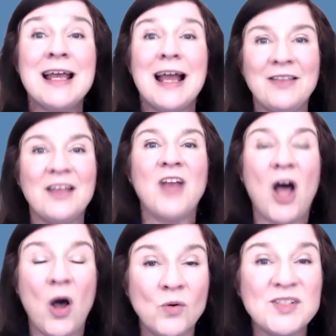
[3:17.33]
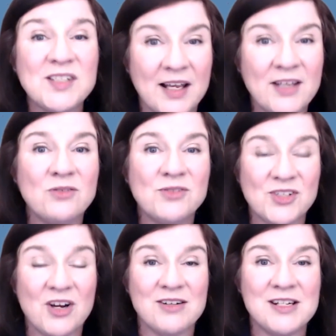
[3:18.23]
And then the whole cycle
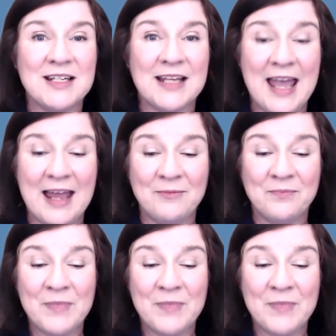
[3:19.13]
started again.